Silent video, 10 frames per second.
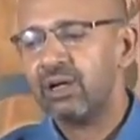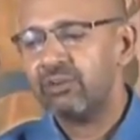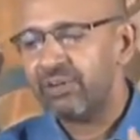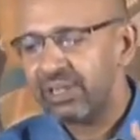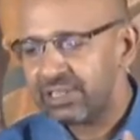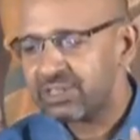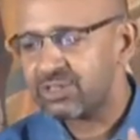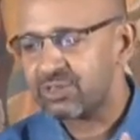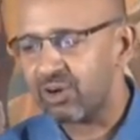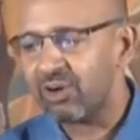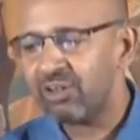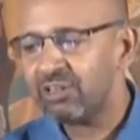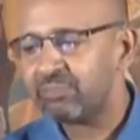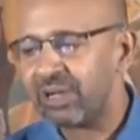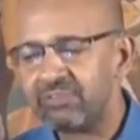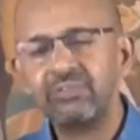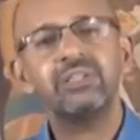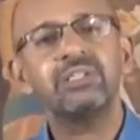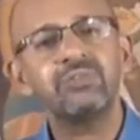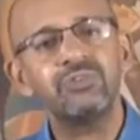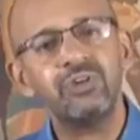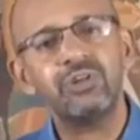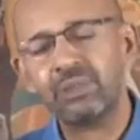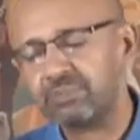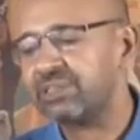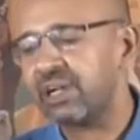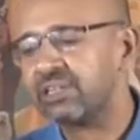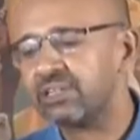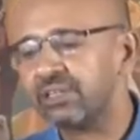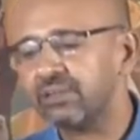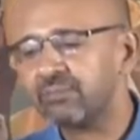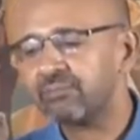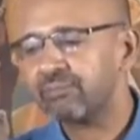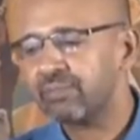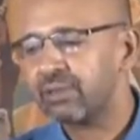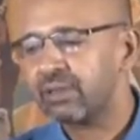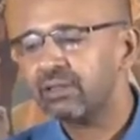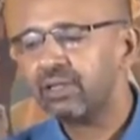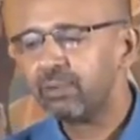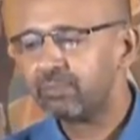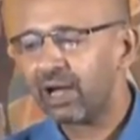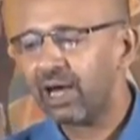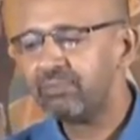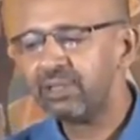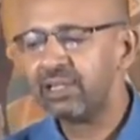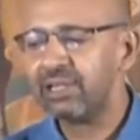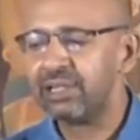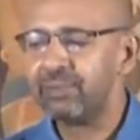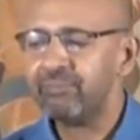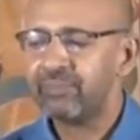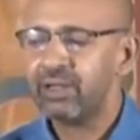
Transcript: a very strong preference for abstraction, they are primarily